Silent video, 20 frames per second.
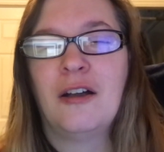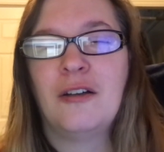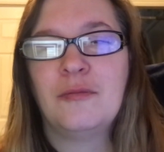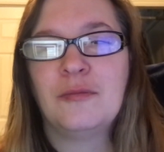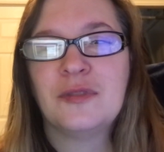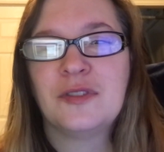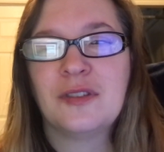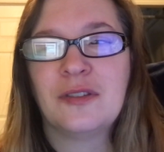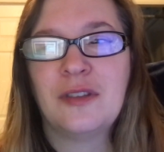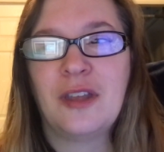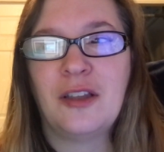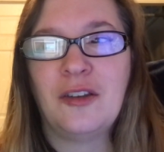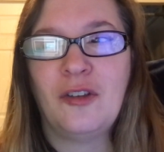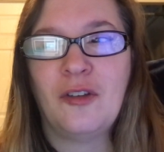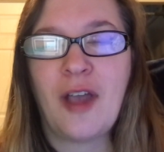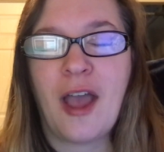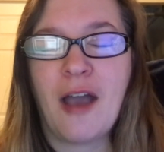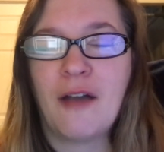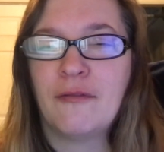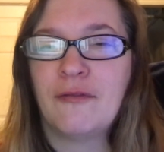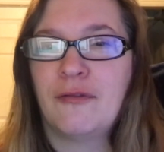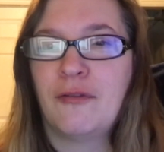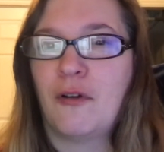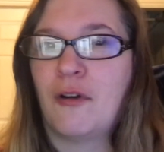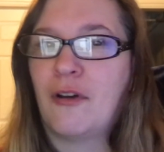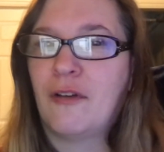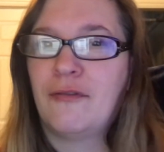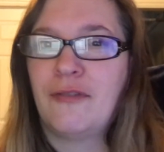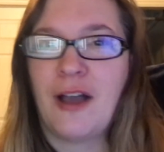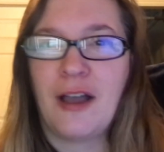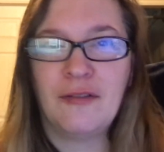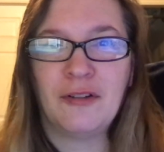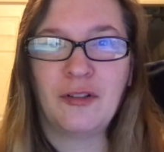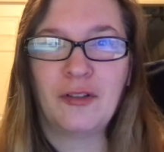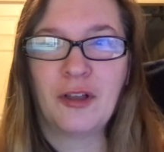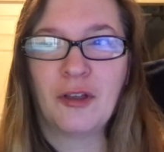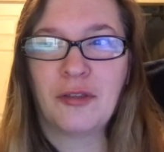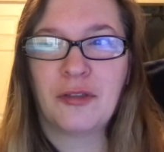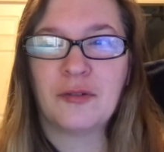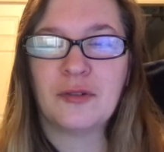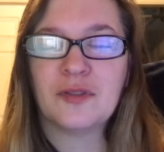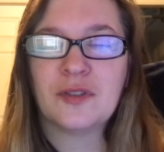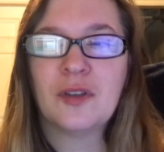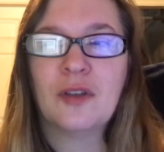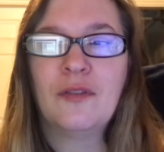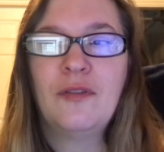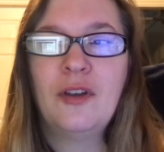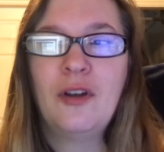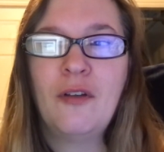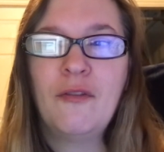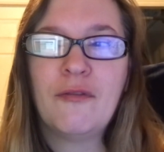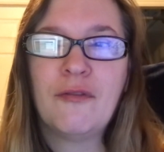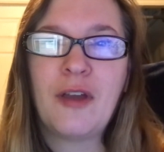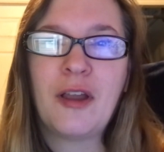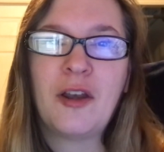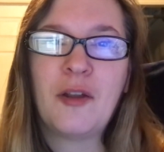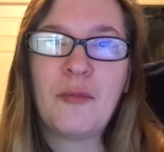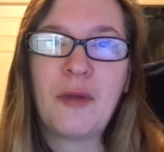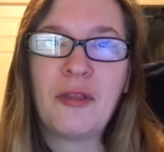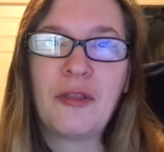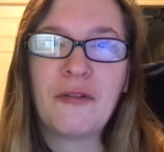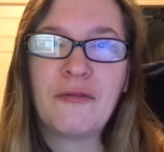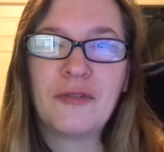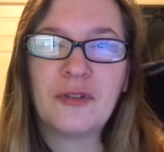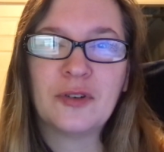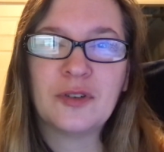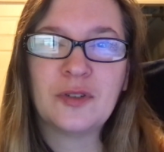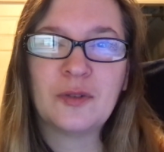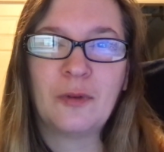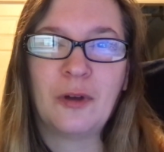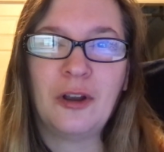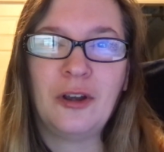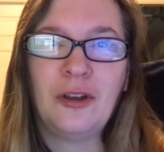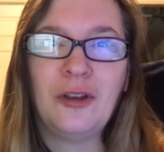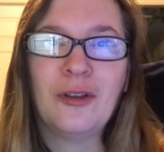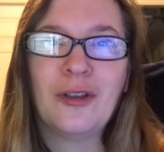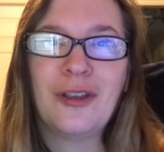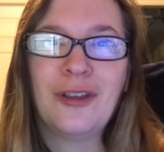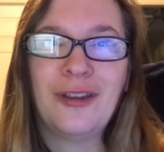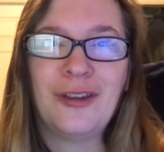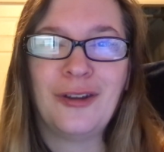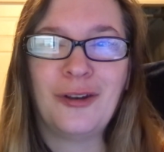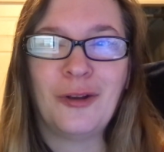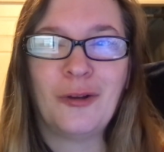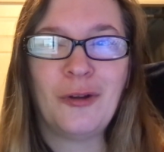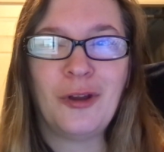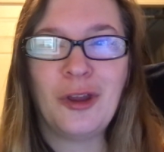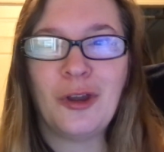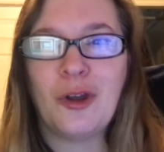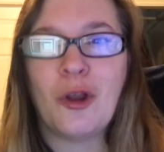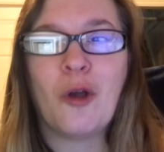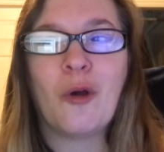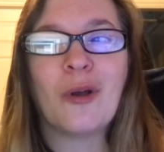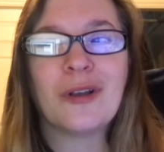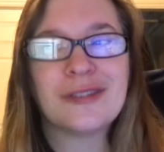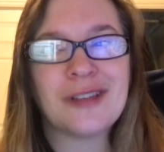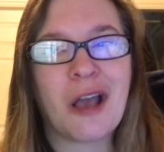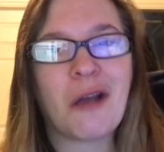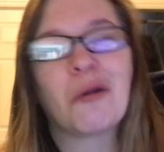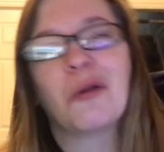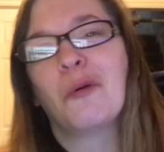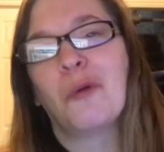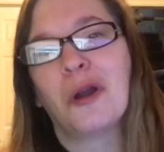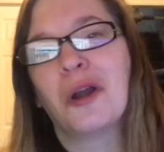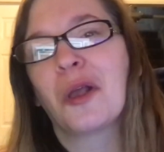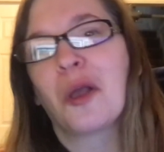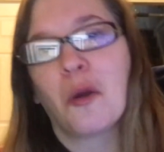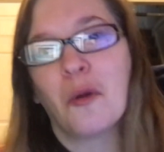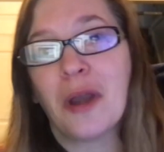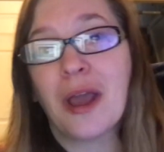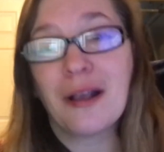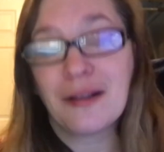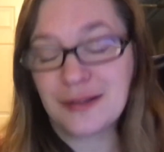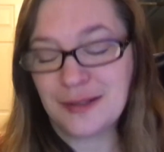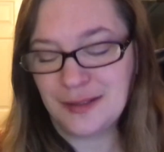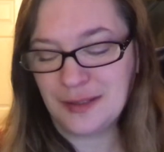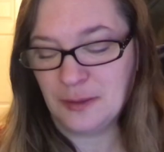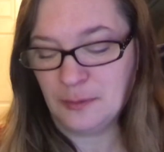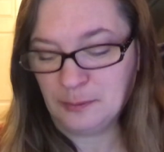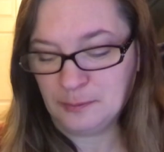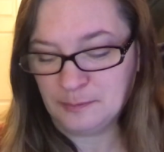So then you have 4 or 5 to look through. So if you don't find them on the first one, you know exactly where to go next.